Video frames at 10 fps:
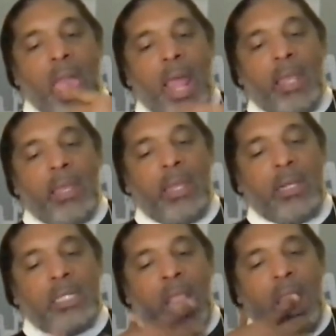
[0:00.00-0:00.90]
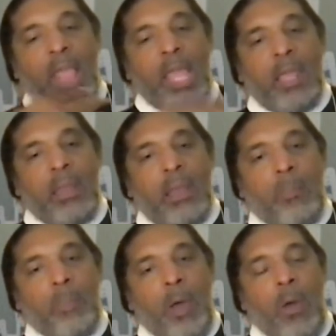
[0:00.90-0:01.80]
And it is indeed
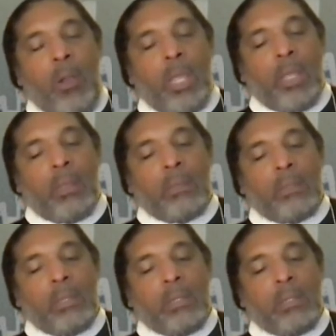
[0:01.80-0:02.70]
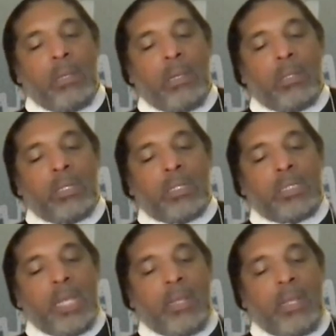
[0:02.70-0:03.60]
appalling, to
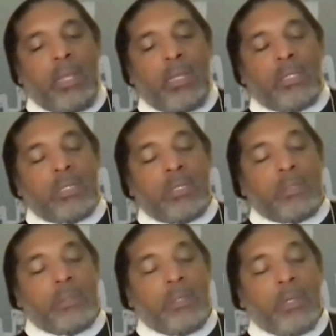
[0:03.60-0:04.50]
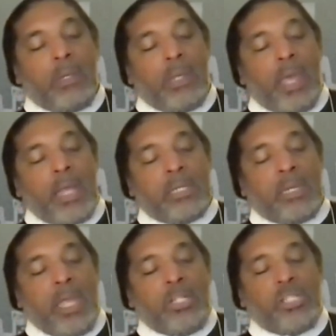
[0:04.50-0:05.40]
say the least, as a
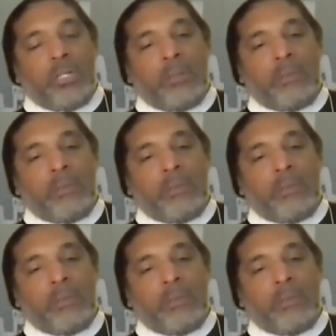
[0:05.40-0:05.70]
nation.